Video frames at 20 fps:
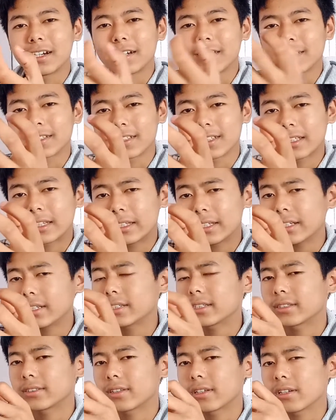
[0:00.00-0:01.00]

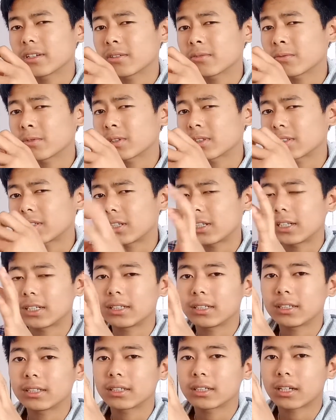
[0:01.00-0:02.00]
ciliates. They were
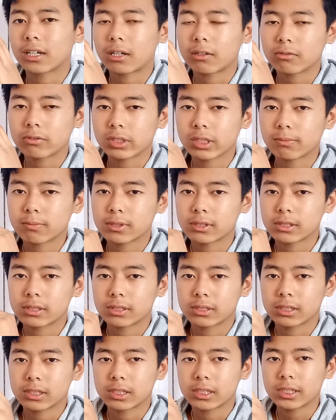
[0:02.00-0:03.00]
uncountable
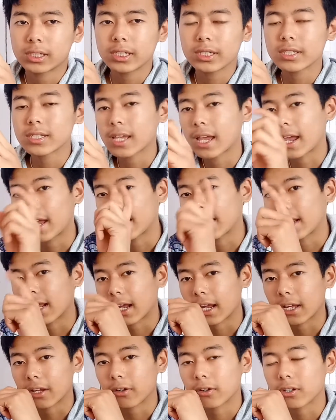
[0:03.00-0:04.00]
ciliates, and
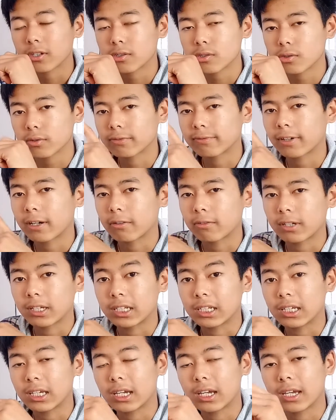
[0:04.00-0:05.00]
I also found
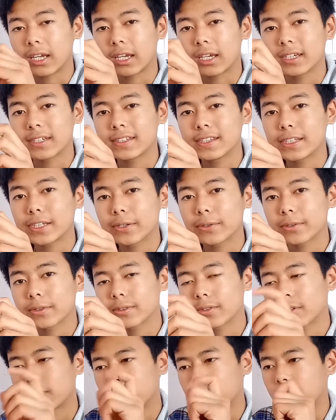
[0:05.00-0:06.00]
an
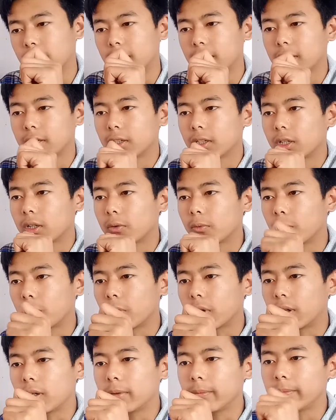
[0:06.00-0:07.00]
aeolosoma
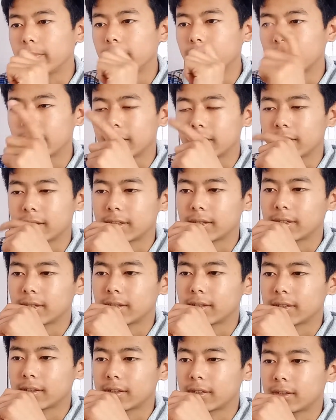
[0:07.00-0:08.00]
worm
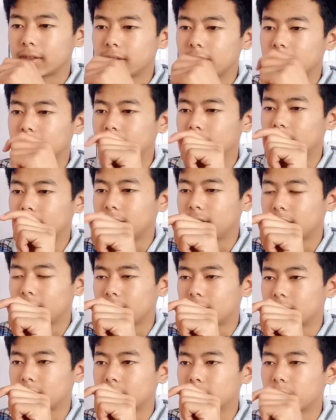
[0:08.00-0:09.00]
in
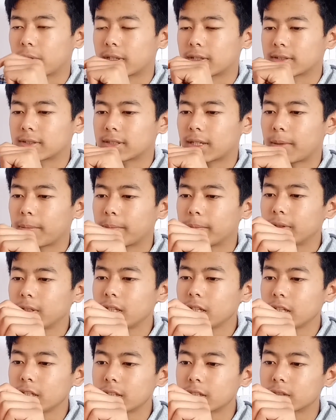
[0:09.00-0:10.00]
this water
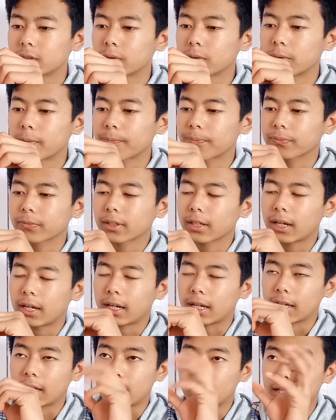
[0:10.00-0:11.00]
sample. So
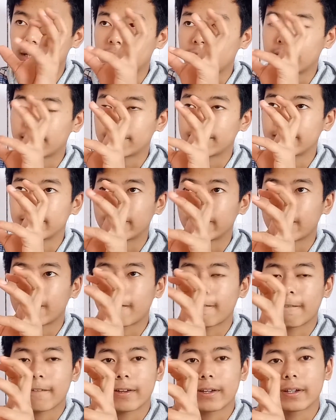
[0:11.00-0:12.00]
I have
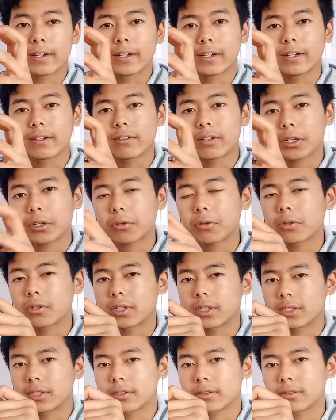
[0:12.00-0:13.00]

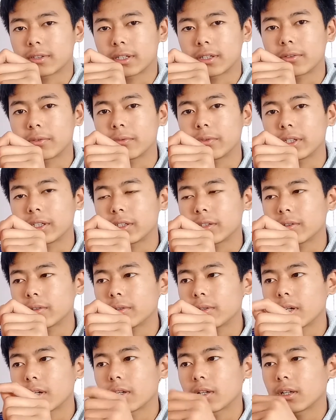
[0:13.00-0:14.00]
recorded that
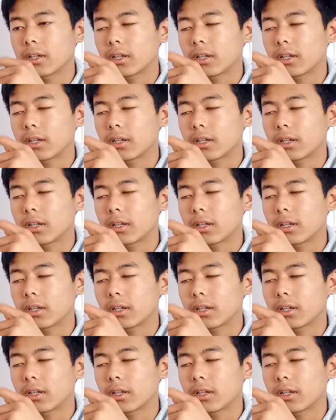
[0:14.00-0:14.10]
video